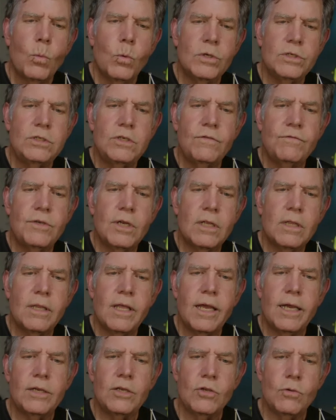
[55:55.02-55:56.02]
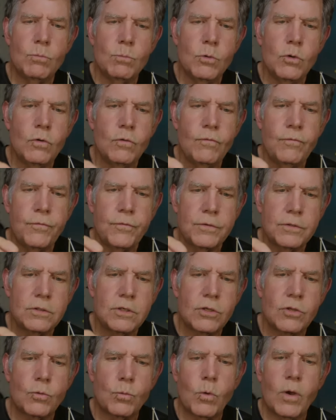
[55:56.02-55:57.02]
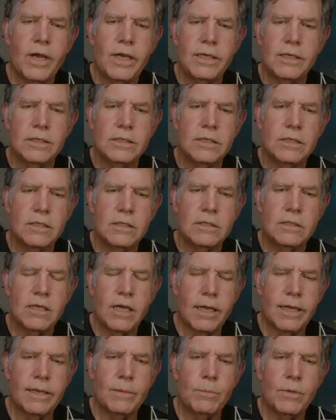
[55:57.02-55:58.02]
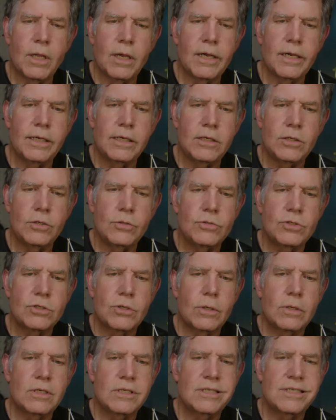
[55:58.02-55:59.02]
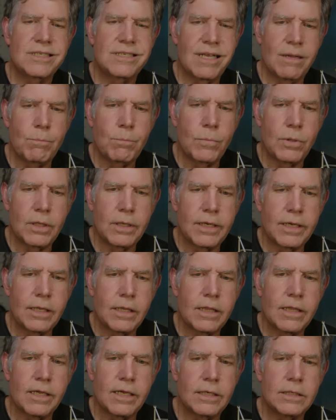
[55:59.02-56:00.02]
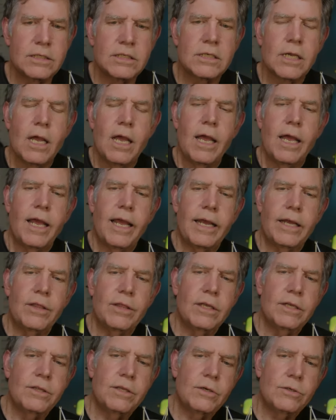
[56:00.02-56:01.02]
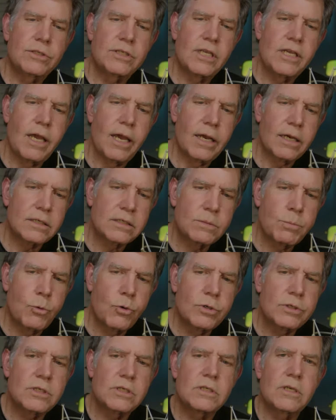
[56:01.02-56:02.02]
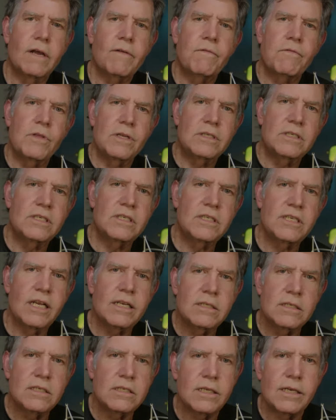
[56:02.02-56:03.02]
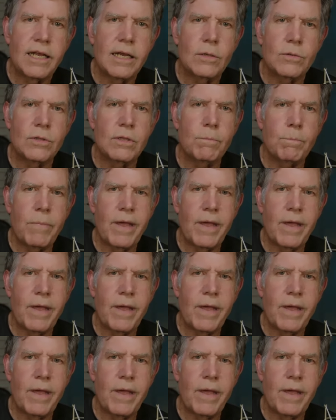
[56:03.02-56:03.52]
Once you've done that, you move to the right into the timeline and you start assembling things. And then there's the export stuff that sends it out the